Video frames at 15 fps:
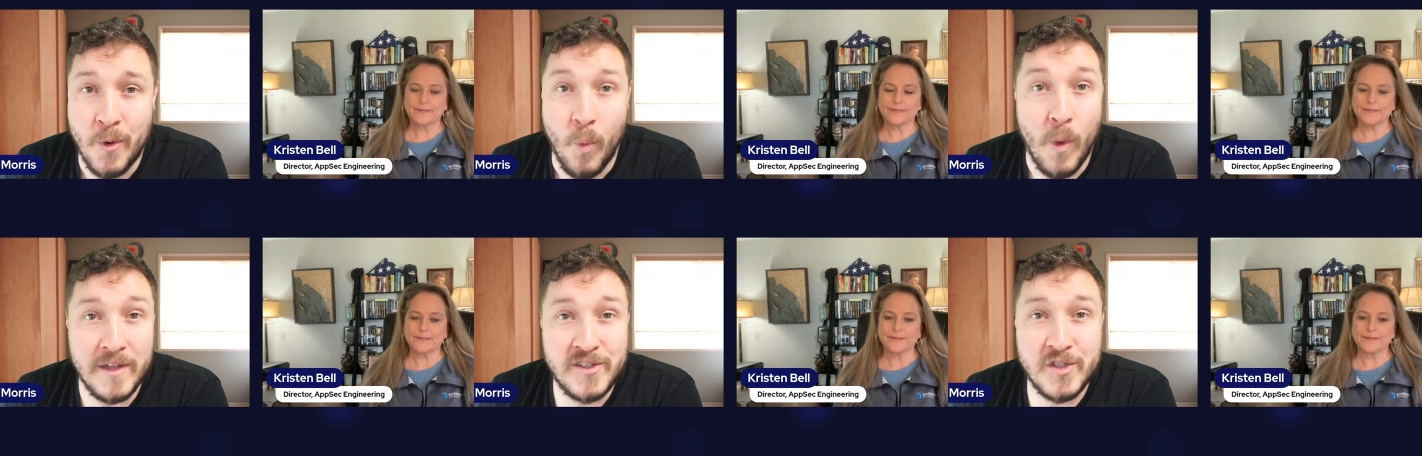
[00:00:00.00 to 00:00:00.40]

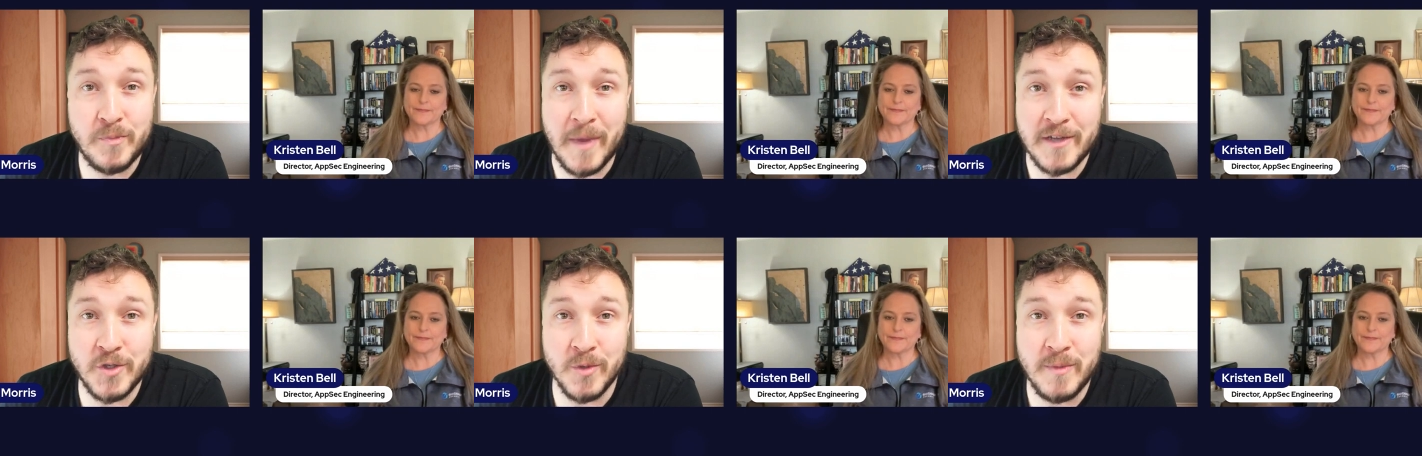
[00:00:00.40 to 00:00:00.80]
Speaker 1: What
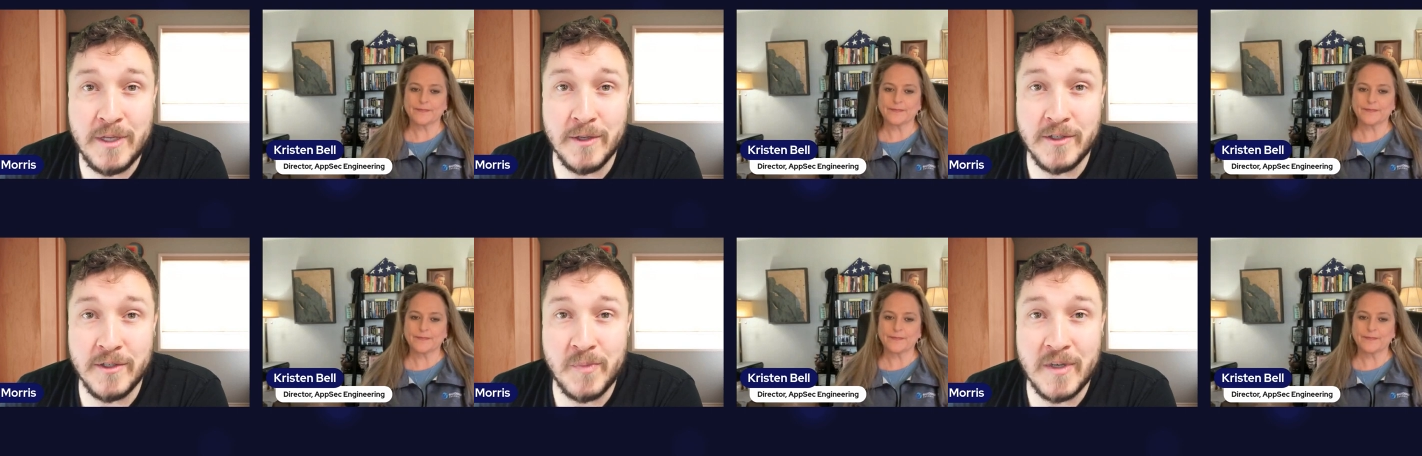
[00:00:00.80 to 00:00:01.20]
special
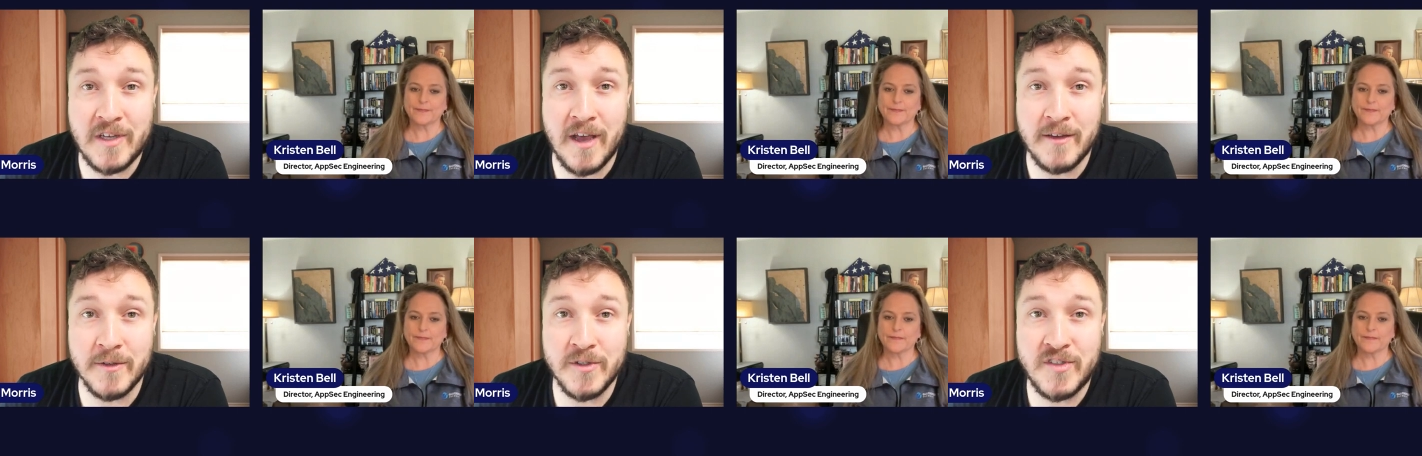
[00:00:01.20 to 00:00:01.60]
meal does
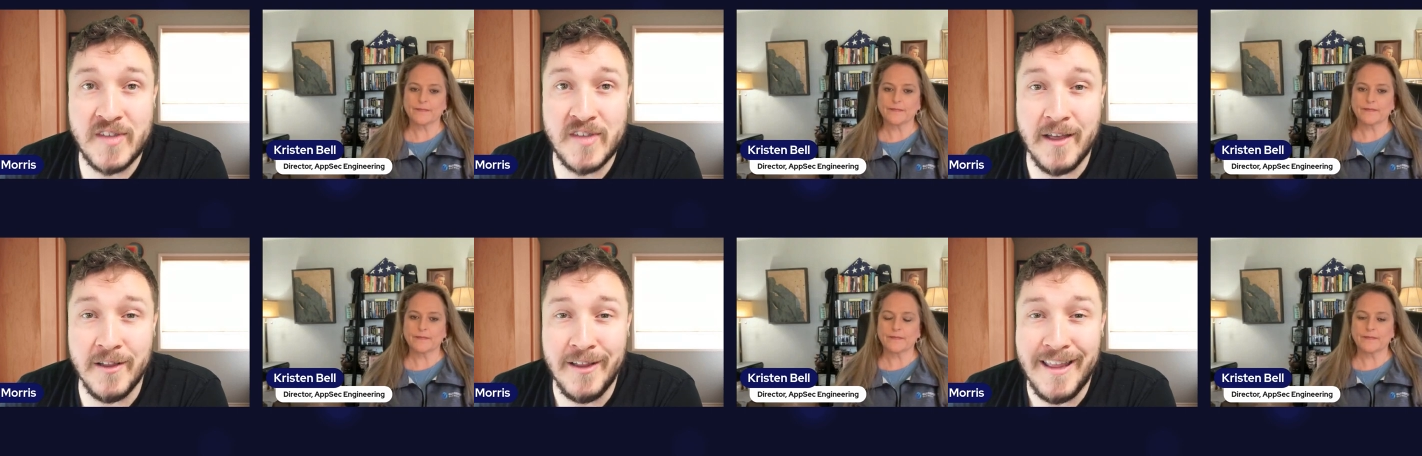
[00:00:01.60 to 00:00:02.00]
McDonald's
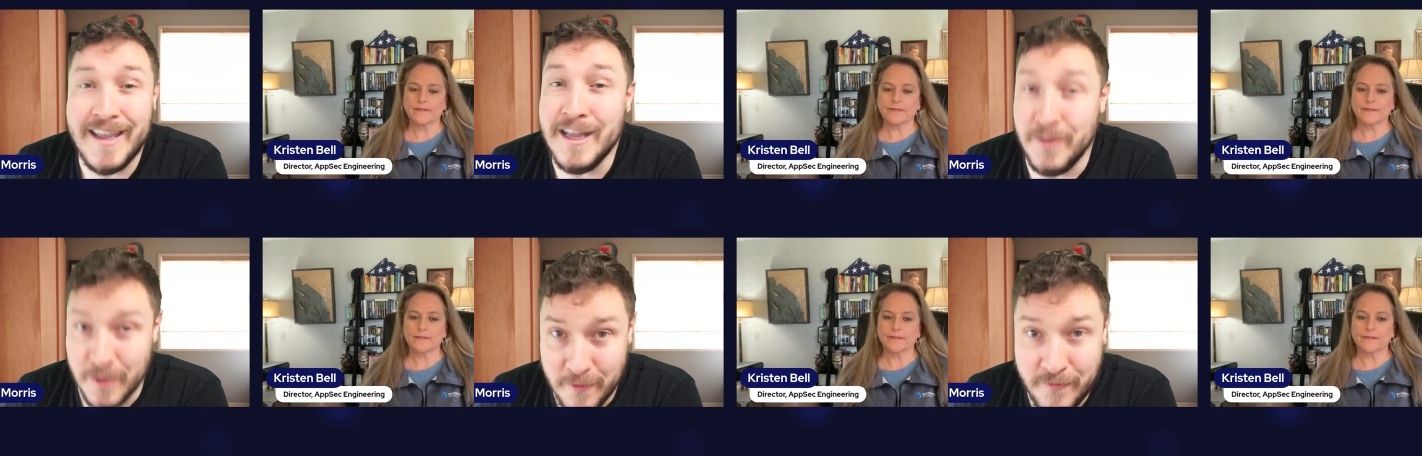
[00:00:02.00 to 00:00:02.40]
sell
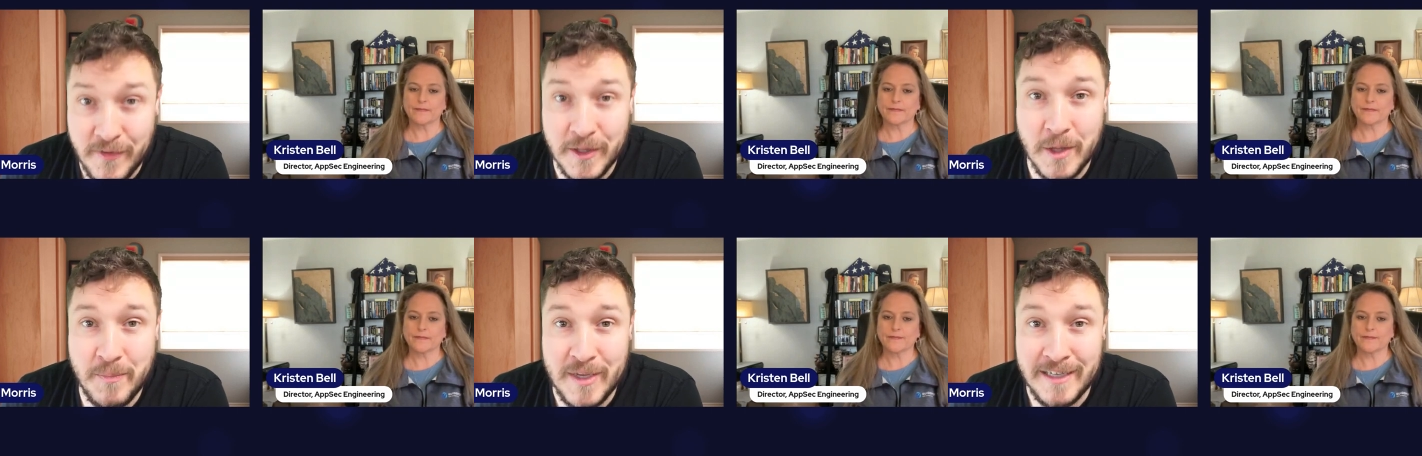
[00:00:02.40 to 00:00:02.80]
in the
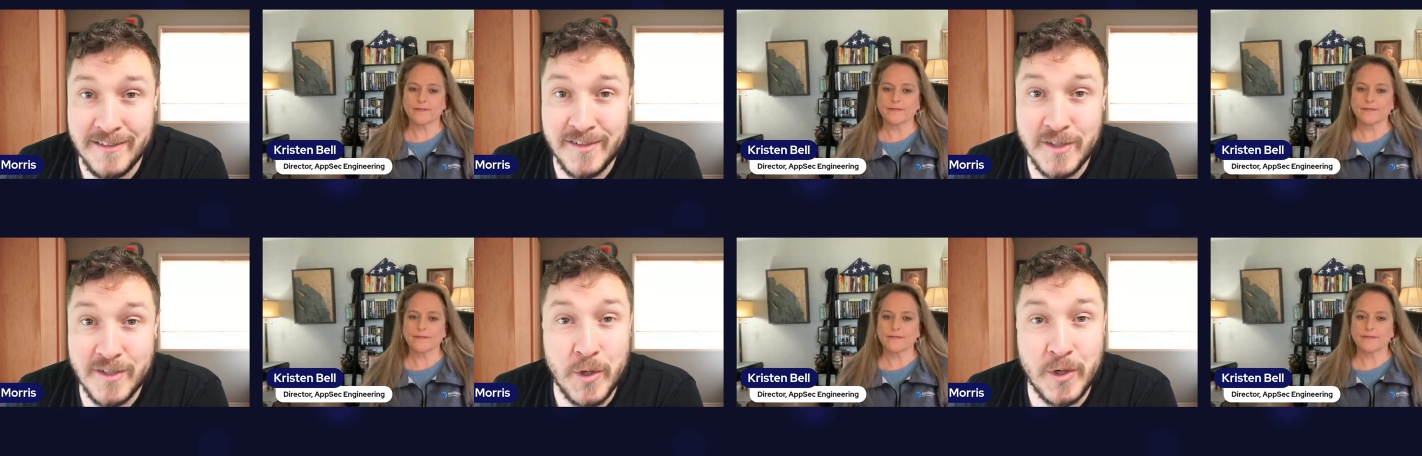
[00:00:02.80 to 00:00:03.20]

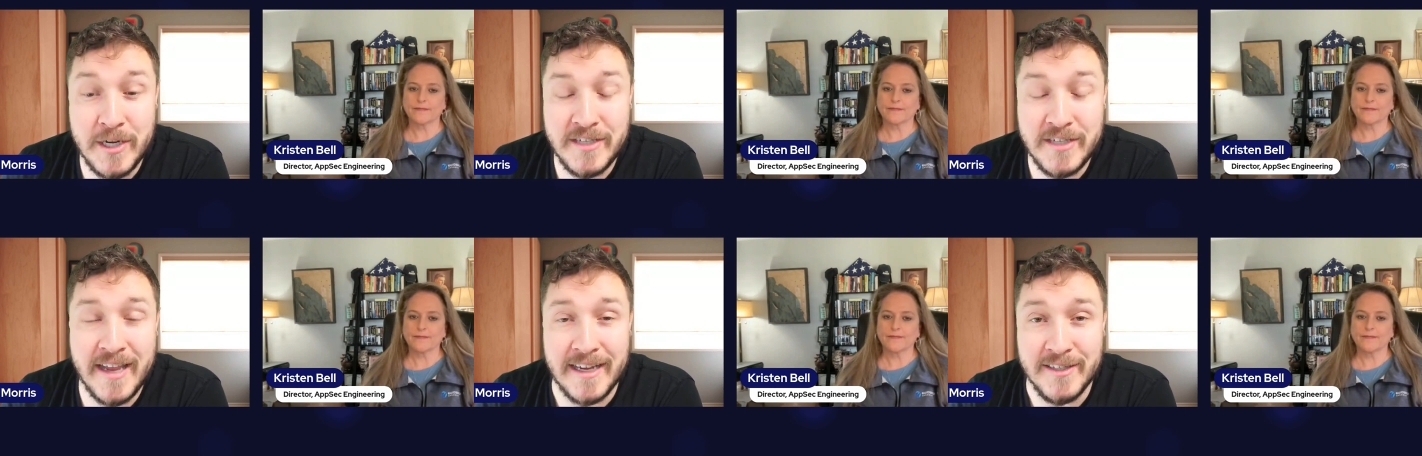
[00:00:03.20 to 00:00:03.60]
Philippines?
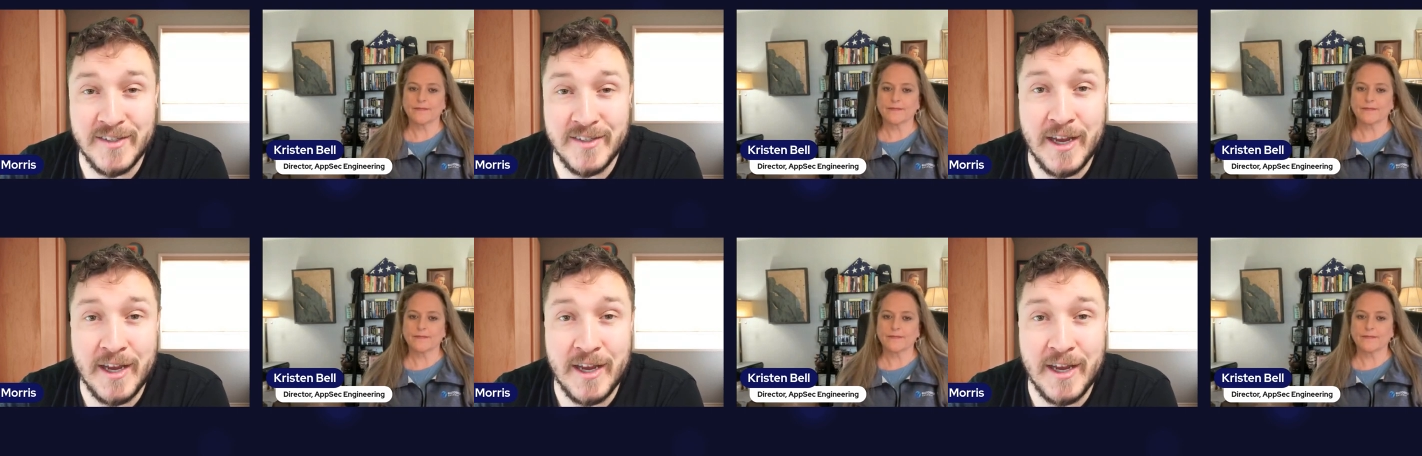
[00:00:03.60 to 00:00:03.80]
30 seconds